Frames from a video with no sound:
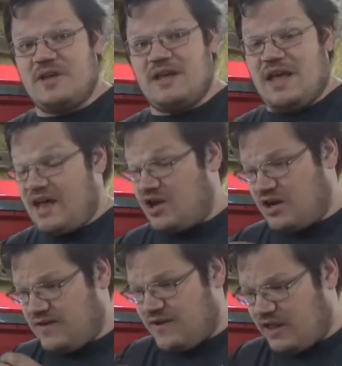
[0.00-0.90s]
it could
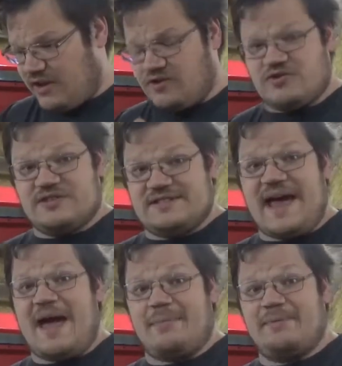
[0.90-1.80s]
give you a little
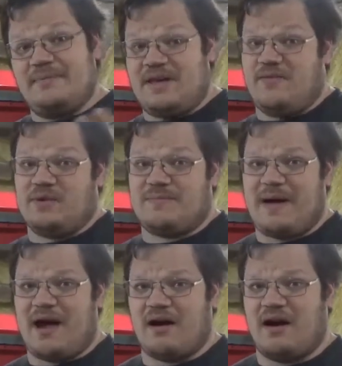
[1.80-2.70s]
zap even with the
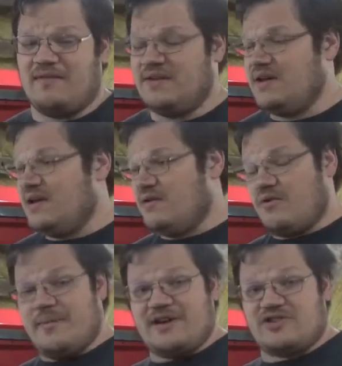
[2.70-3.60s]
power off. You
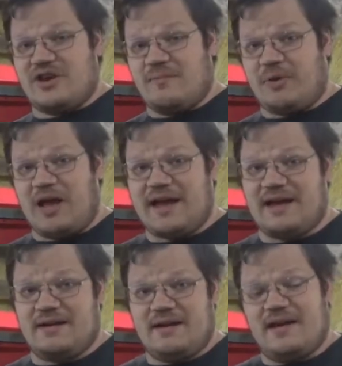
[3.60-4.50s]
want to make sure you unplug
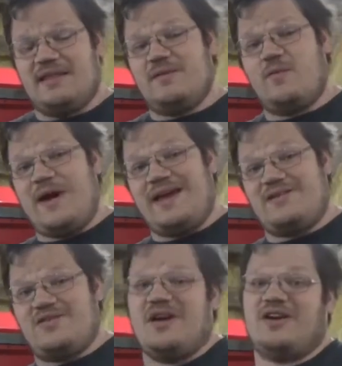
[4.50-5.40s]
it and then wait
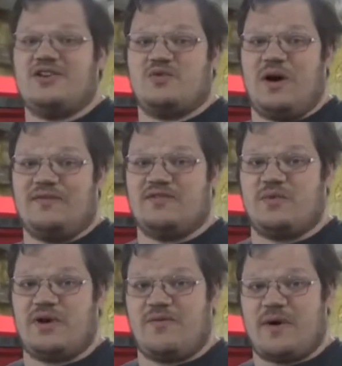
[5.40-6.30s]
a good 12 to
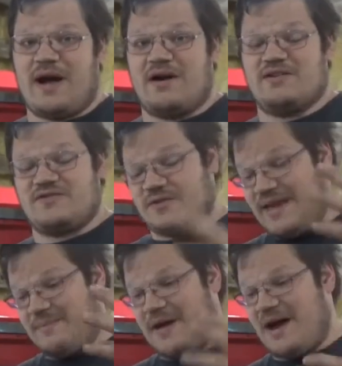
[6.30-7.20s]
24 hours for
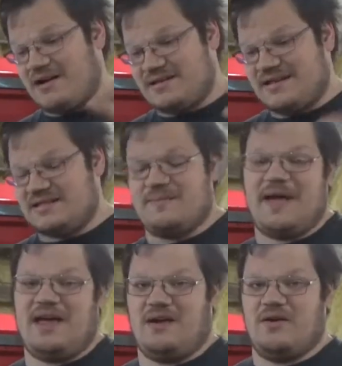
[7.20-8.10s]
that power to
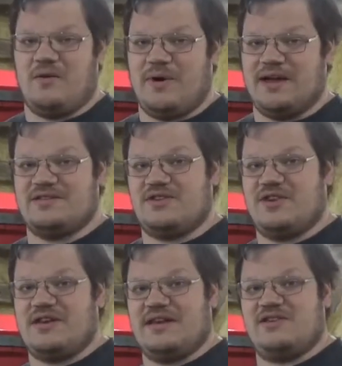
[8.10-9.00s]
dissipate and go away so you
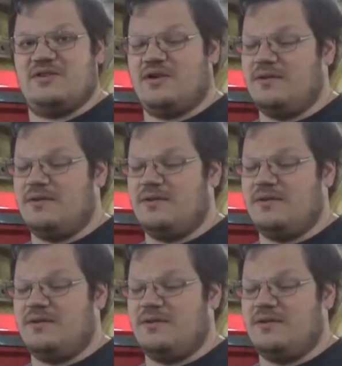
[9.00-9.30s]
can get to it.